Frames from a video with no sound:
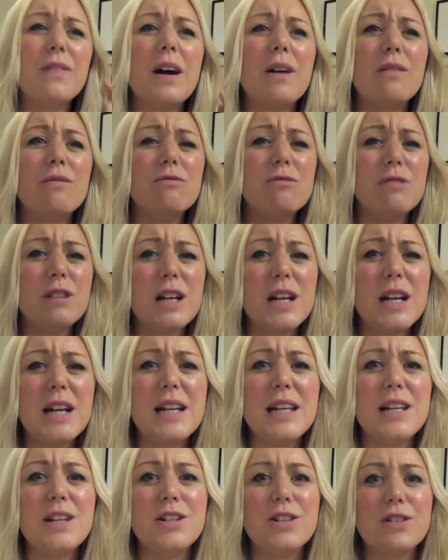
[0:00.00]
felt
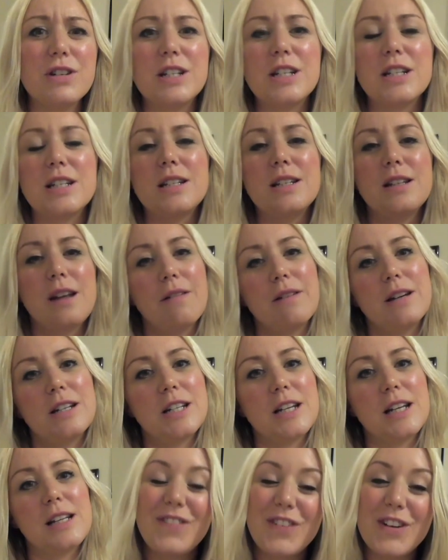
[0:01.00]
really nutritious and nourishing.